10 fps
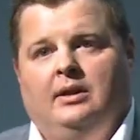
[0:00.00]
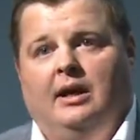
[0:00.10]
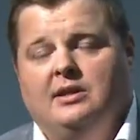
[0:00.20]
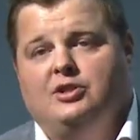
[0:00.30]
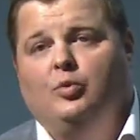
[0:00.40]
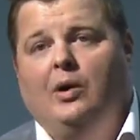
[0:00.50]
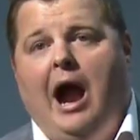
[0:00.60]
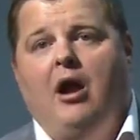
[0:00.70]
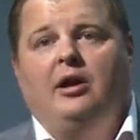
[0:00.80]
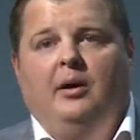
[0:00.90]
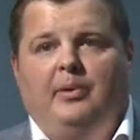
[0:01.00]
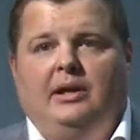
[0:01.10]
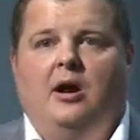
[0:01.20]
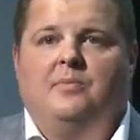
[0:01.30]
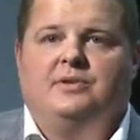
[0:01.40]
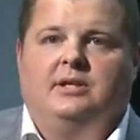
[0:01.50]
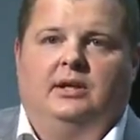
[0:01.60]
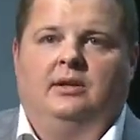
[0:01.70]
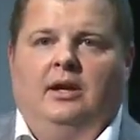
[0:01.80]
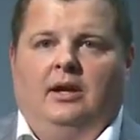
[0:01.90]
Now, this is where our company comes
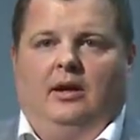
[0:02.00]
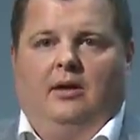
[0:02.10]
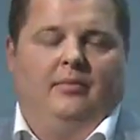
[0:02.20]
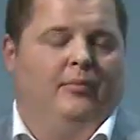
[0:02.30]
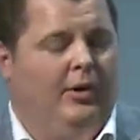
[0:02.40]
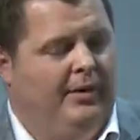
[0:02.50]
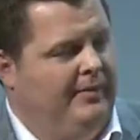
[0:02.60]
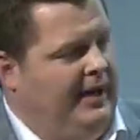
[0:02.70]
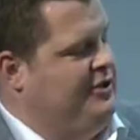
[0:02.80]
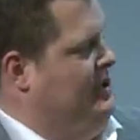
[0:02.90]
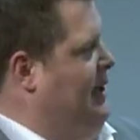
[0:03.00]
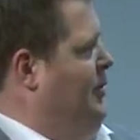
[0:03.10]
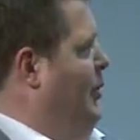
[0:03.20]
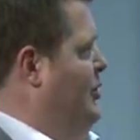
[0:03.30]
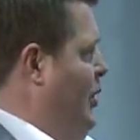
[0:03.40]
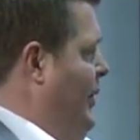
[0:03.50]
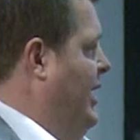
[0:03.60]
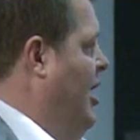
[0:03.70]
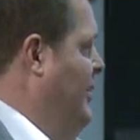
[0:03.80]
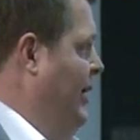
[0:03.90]
in. Well, I shouldn't say it's where we
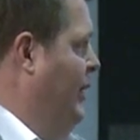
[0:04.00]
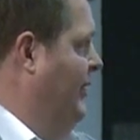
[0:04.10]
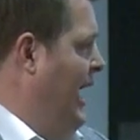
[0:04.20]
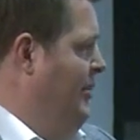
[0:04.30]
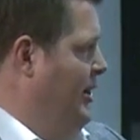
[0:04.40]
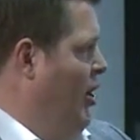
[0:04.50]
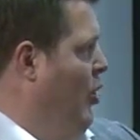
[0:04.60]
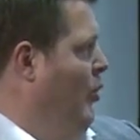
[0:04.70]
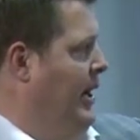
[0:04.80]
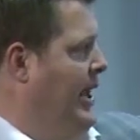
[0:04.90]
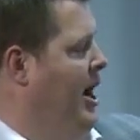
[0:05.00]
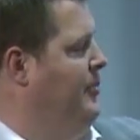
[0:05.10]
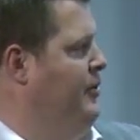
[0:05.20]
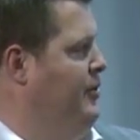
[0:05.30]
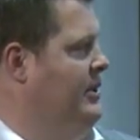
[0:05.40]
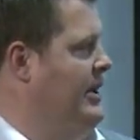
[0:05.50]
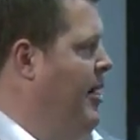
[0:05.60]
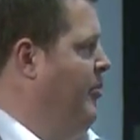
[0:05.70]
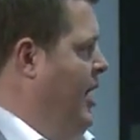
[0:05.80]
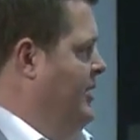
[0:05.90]
come in. We came in the whole way to help you through the
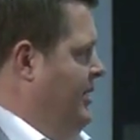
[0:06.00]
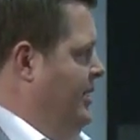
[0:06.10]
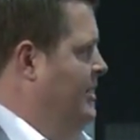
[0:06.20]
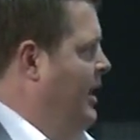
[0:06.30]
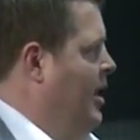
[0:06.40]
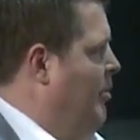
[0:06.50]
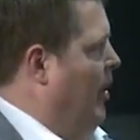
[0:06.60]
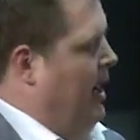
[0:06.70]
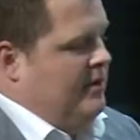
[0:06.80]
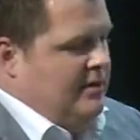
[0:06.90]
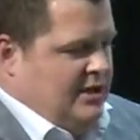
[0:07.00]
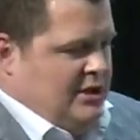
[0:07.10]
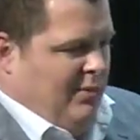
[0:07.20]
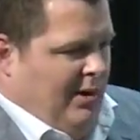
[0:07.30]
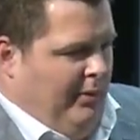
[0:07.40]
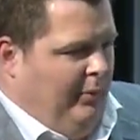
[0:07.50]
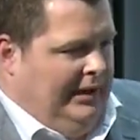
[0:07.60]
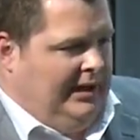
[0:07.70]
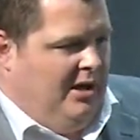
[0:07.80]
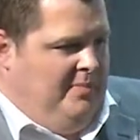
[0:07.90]
entire process. But this is where we
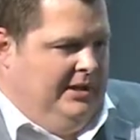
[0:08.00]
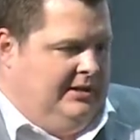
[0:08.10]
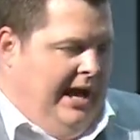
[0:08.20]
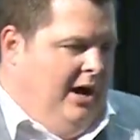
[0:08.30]
really come in to